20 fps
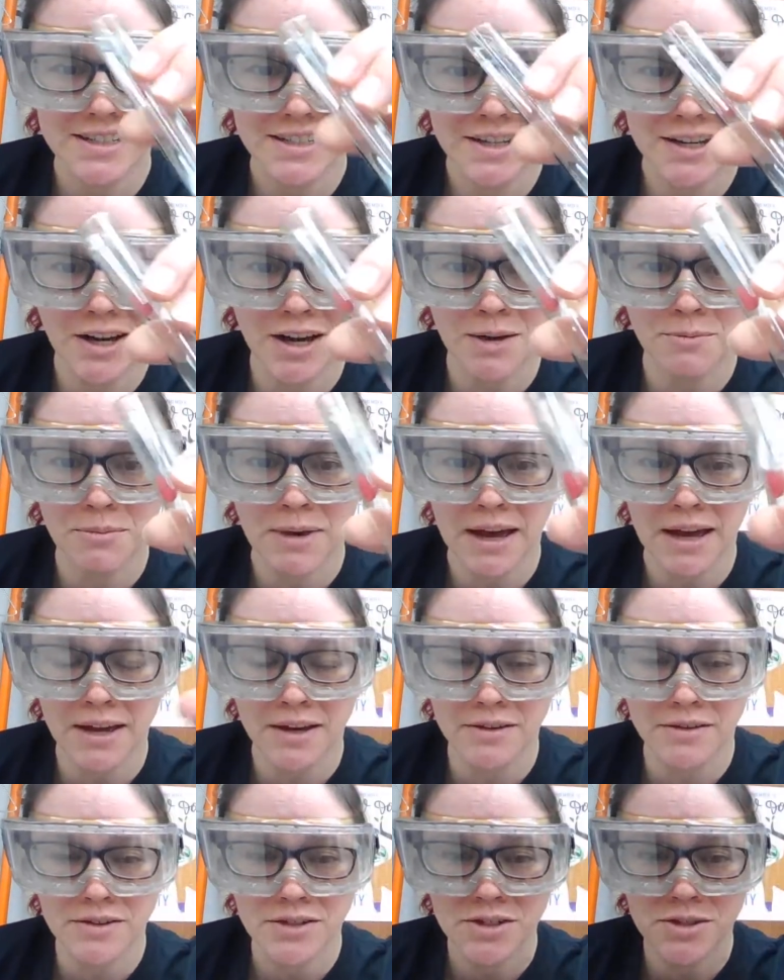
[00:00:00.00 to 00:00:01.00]

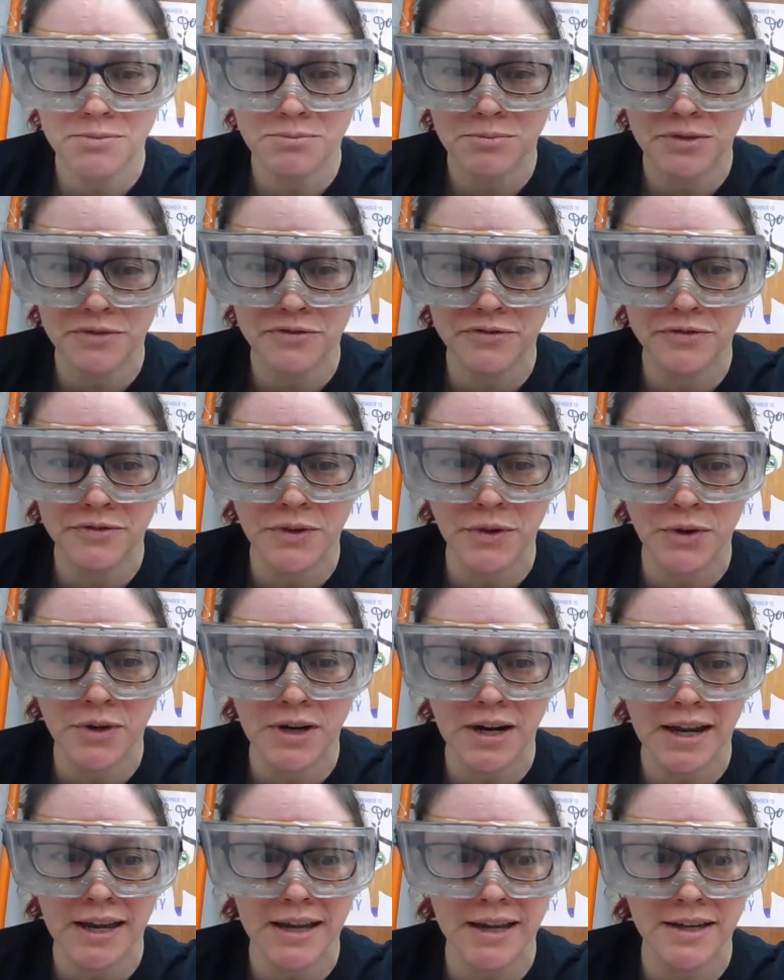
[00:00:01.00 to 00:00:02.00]
compound
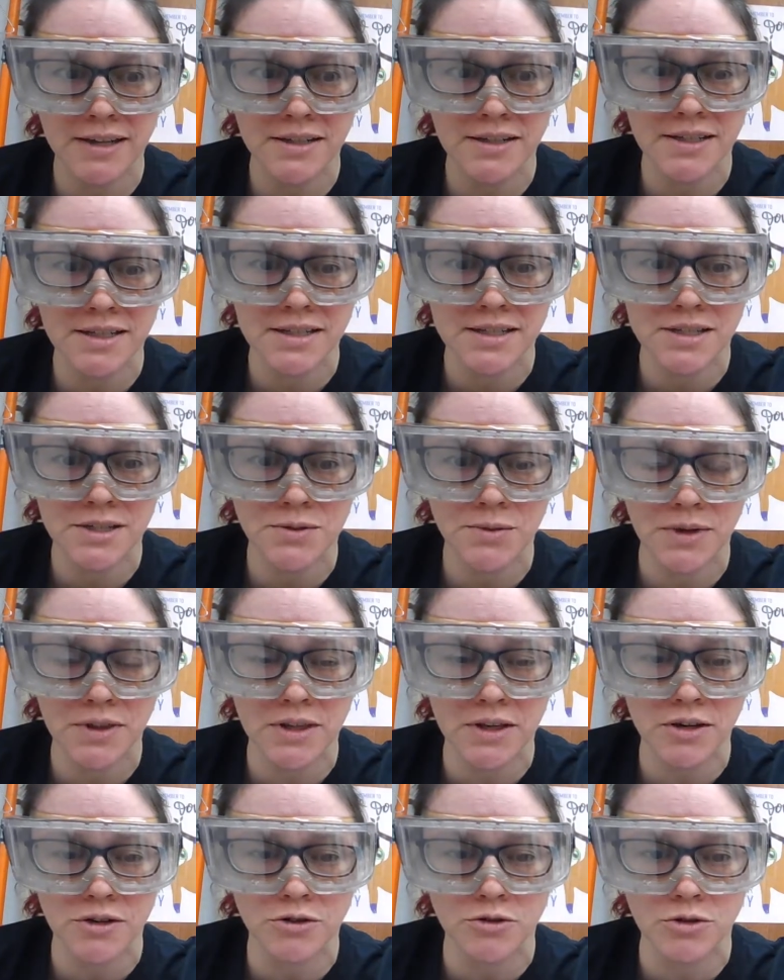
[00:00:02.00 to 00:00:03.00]
beforehand. This is one
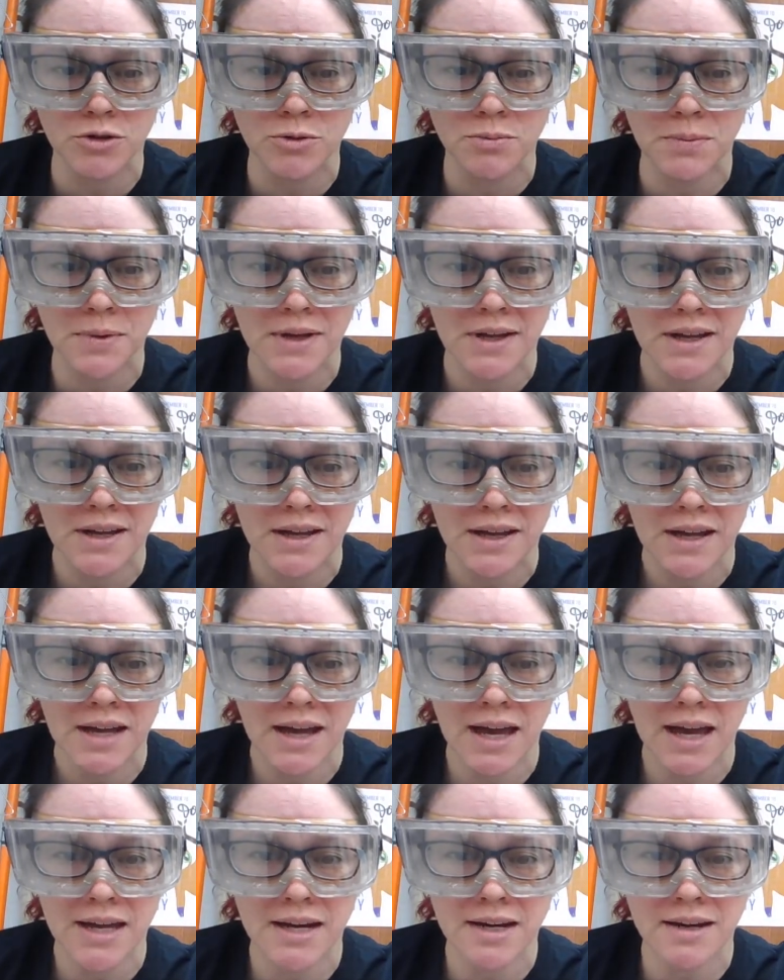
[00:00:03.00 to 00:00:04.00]
that a group
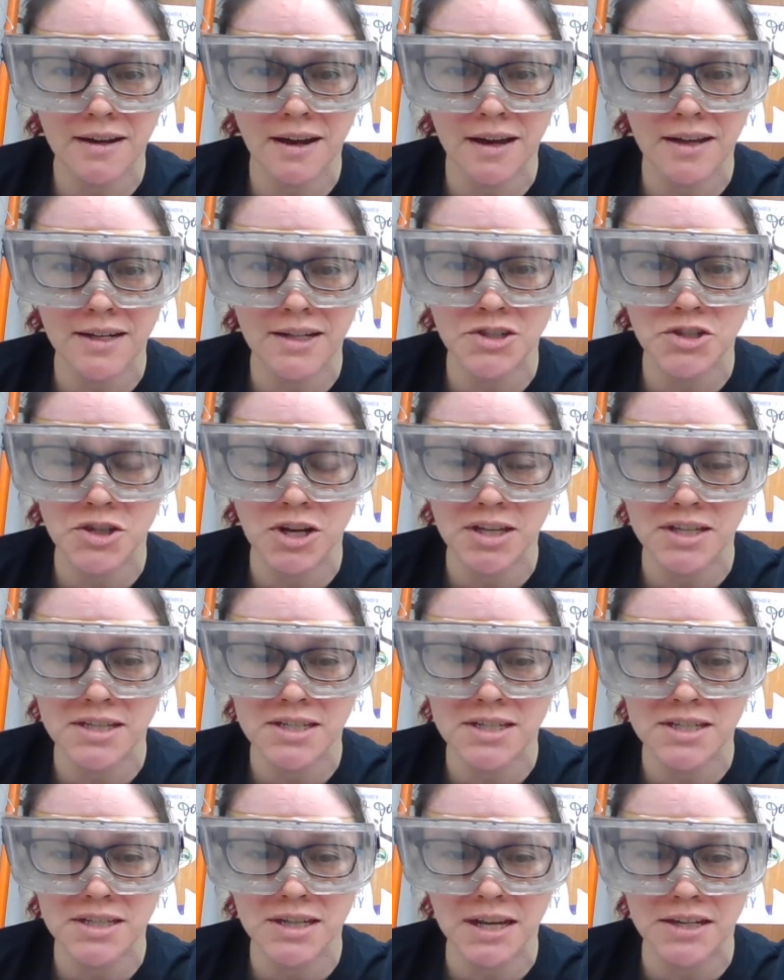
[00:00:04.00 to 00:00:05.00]
hadn't gotten a
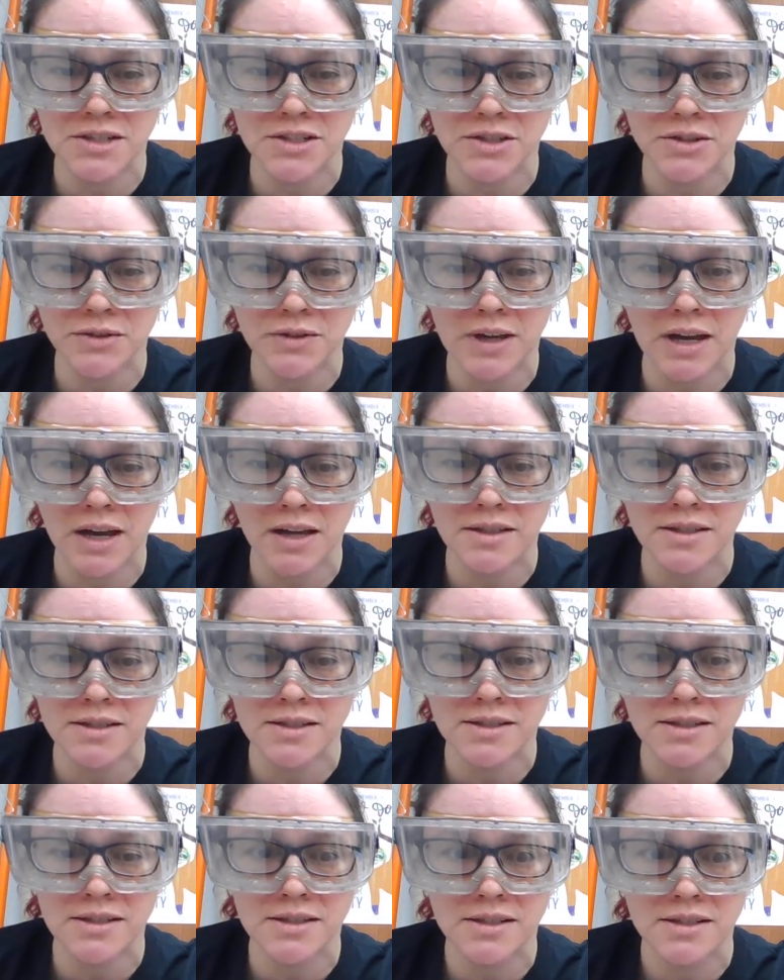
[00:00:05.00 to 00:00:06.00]
chance to get to yet.
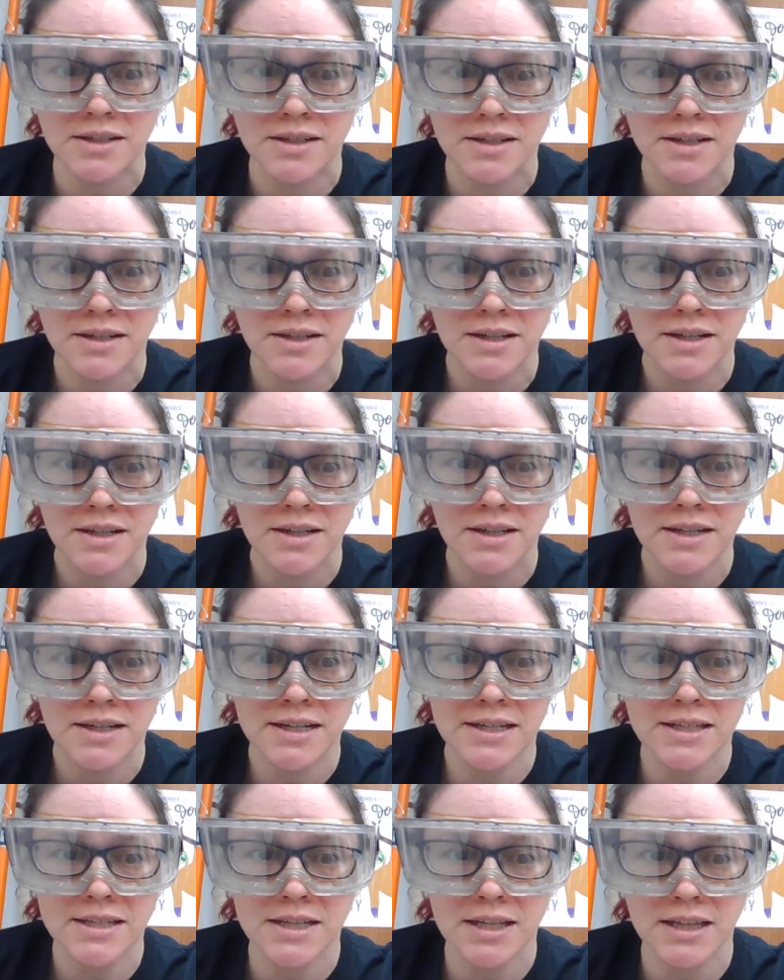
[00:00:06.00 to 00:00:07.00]

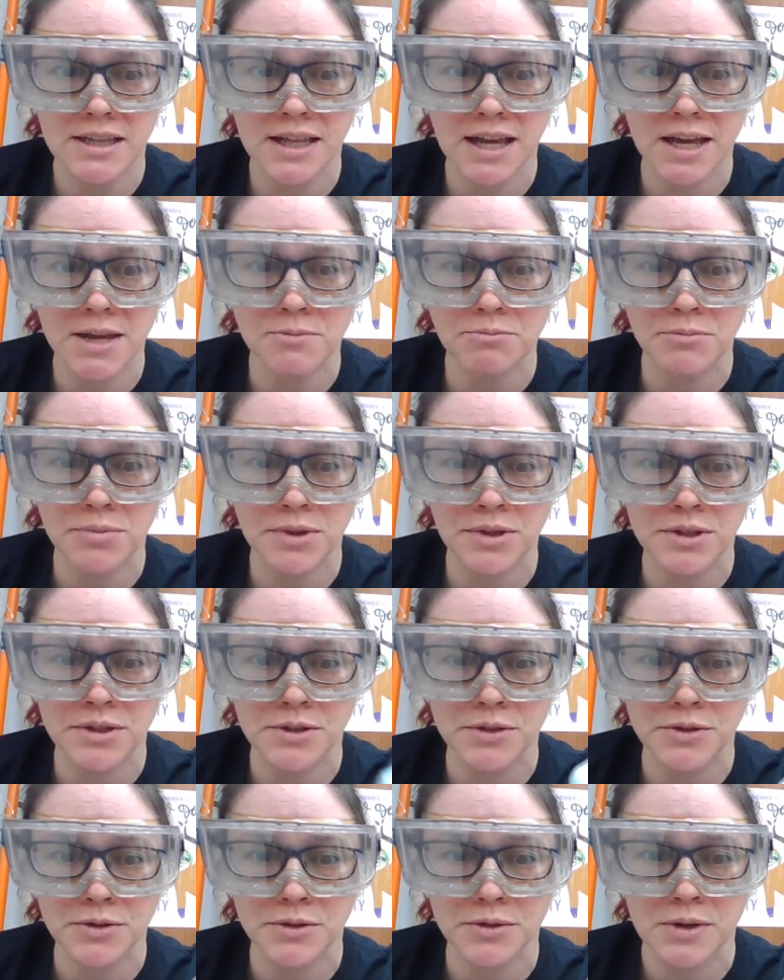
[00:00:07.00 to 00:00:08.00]
It's a light
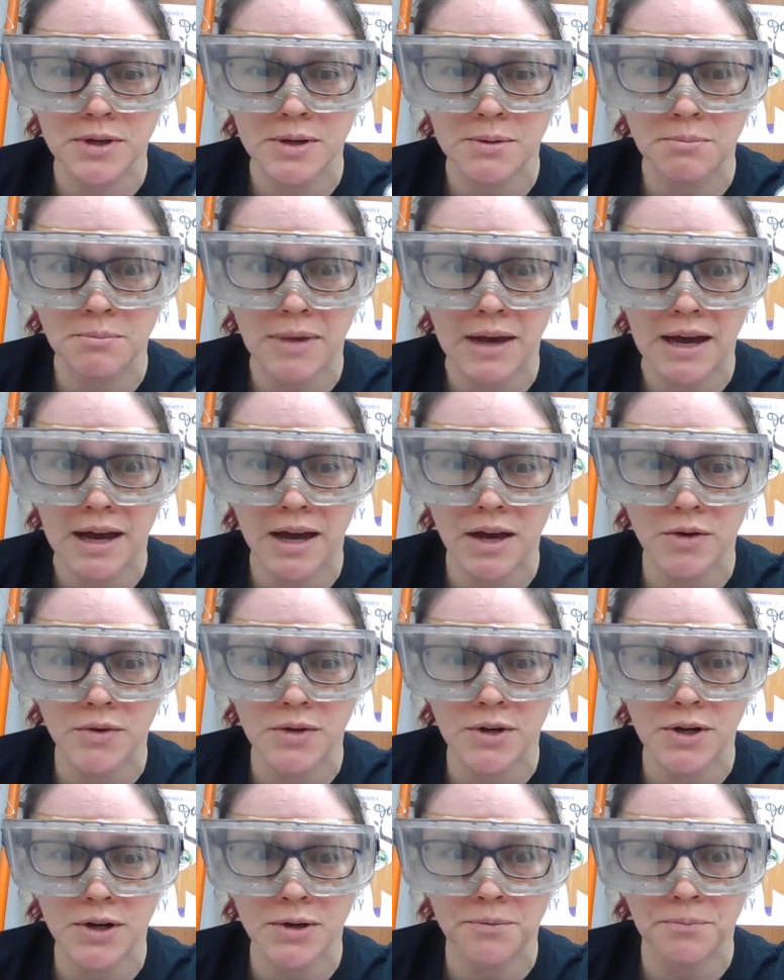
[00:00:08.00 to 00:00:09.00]
blue
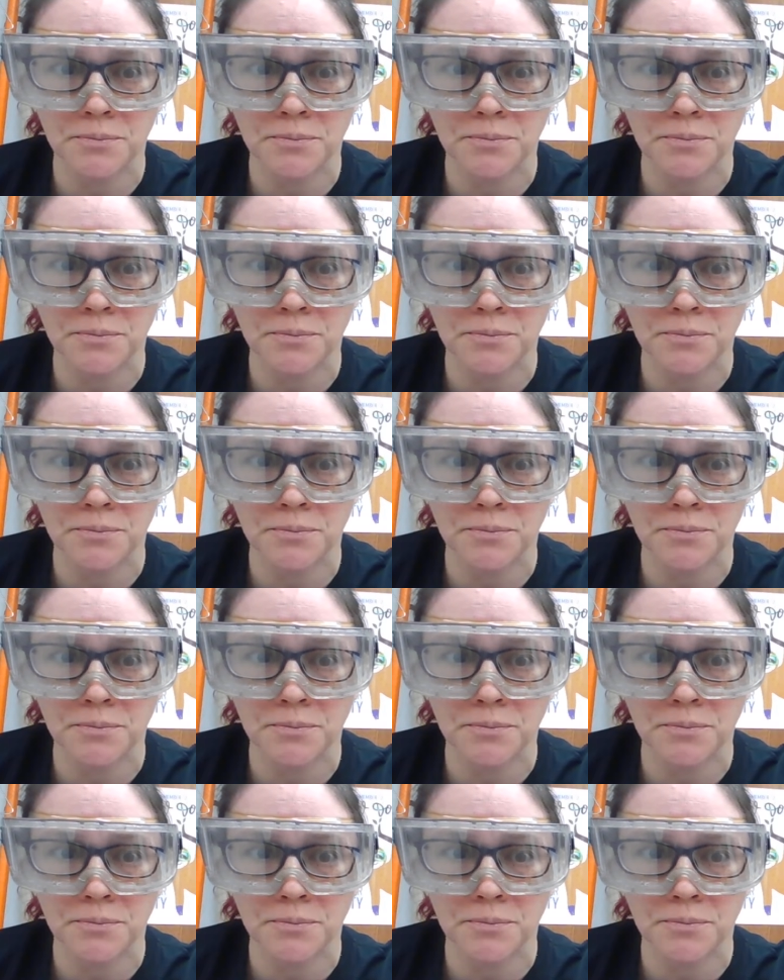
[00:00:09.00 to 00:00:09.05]
powder.